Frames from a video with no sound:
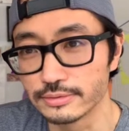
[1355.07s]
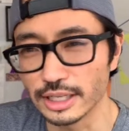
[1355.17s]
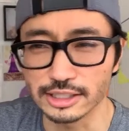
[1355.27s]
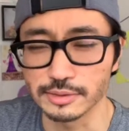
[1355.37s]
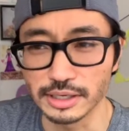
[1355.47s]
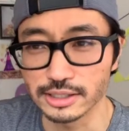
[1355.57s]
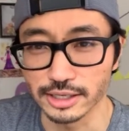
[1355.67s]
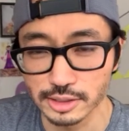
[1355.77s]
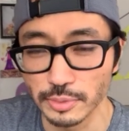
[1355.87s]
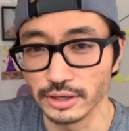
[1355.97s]
That doesn't make
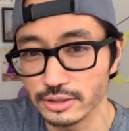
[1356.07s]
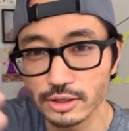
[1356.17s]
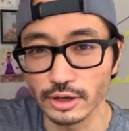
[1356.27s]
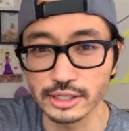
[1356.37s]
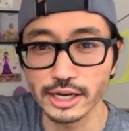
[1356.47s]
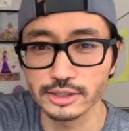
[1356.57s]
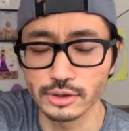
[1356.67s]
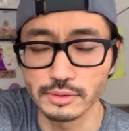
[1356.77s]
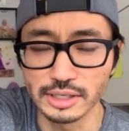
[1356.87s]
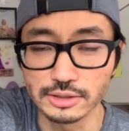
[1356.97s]
sense, but you know, you guys know
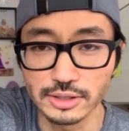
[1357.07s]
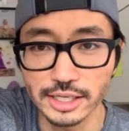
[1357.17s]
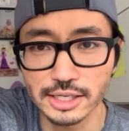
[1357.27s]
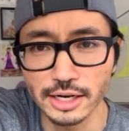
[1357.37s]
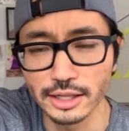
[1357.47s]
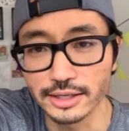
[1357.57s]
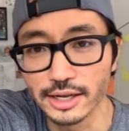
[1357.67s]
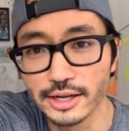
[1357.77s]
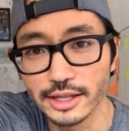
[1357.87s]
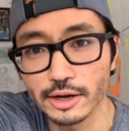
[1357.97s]
what I mean. So that's kind of like,
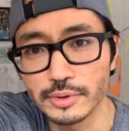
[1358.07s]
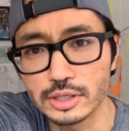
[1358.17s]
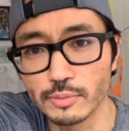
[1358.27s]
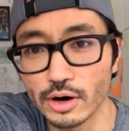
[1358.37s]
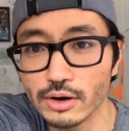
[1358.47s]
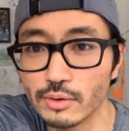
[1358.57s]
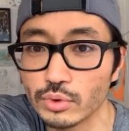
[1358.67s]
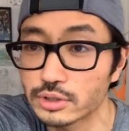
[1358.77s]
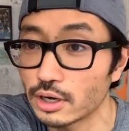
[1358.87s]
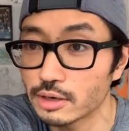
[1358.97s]
that'll be tomorrow, and
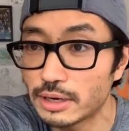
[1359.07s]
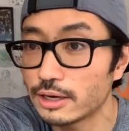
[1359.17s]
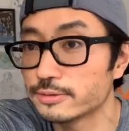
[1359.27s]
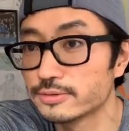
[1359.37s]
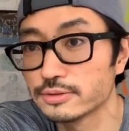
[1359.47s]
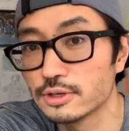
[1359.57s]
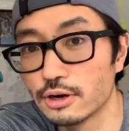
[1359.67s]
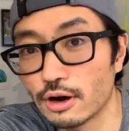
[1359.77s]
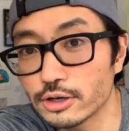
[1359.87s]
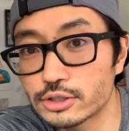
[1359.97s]
we'll talk about
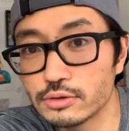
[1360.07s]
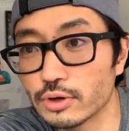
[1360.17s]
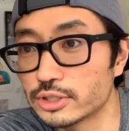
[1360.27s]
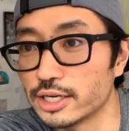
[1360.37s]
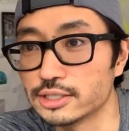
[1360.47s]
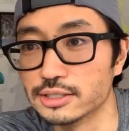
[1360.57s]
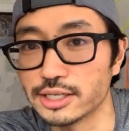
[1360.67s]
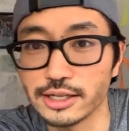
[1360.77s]
our shoe rotations.